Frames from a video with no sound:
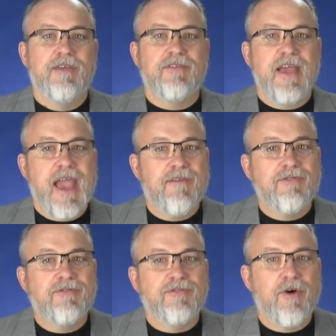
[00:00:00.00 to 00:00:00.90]
So you have
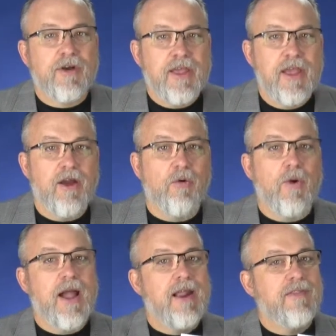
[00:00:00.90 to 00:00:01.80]
to start here,
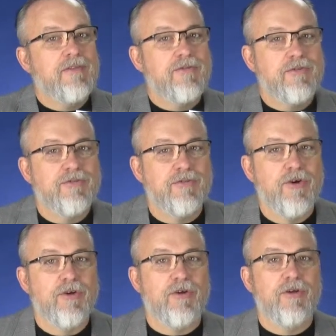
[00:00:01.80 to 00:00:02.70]
right in this little
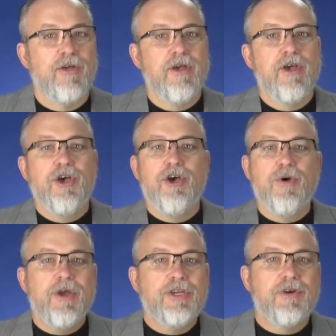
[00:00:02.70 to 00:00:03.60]
circle.
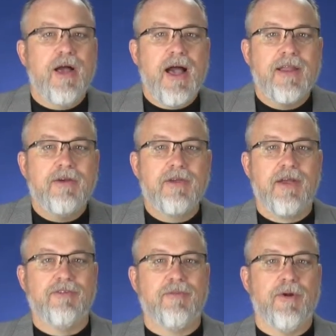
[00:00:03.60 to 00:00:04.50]
Who is your ideal
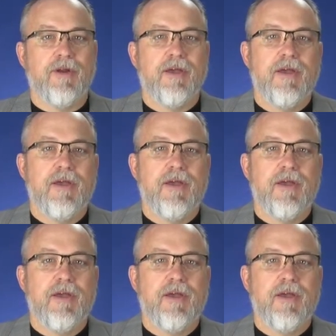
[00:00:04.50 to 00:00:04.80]
customer?